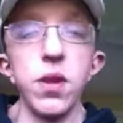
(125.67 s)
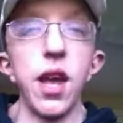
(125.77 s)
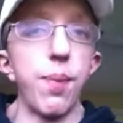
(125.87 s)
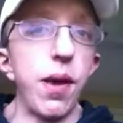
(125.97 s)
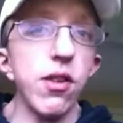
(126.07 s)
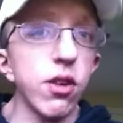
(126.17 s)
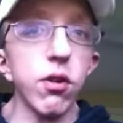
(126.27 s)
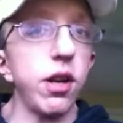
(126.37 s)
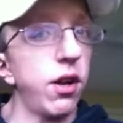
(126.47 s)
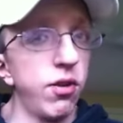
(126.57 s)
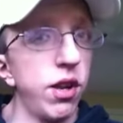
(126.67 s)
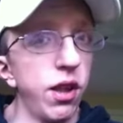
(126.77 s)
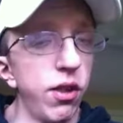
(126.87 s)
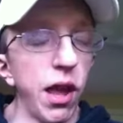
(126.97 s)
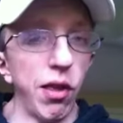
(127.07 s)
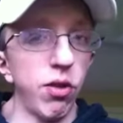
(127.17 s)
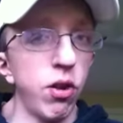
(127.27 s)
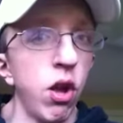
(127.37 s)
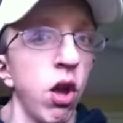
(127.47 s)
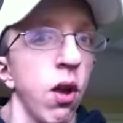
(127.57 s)
It basically doesn't exist.
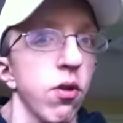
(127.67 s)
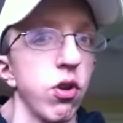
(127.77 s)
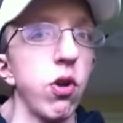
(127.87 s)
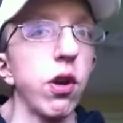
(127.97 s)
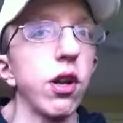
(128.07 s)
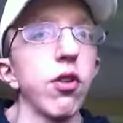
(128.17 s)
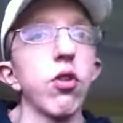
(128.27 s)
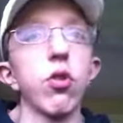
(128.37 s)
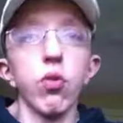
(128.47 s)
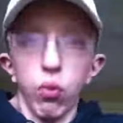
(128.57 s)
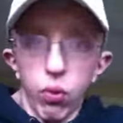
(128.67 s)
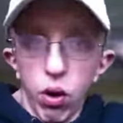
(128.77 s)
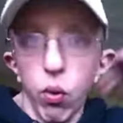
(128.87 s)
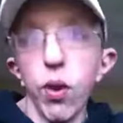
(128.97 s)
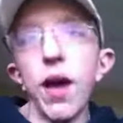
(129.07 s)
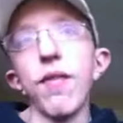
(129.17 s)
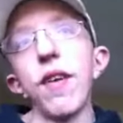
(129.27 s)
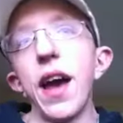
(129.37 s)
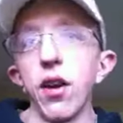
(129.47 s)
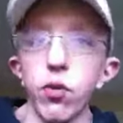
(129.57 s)
So you could just throw that
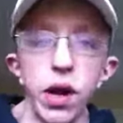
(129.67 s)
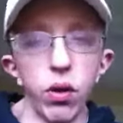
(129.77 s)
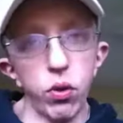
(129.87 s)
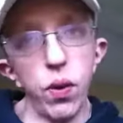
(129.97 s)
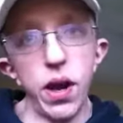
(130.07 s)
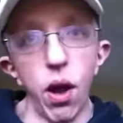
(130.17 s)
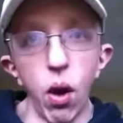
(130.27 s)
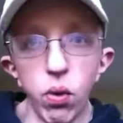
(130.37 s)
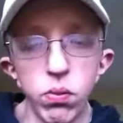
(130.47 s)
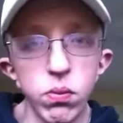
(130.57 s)
fact right out the window.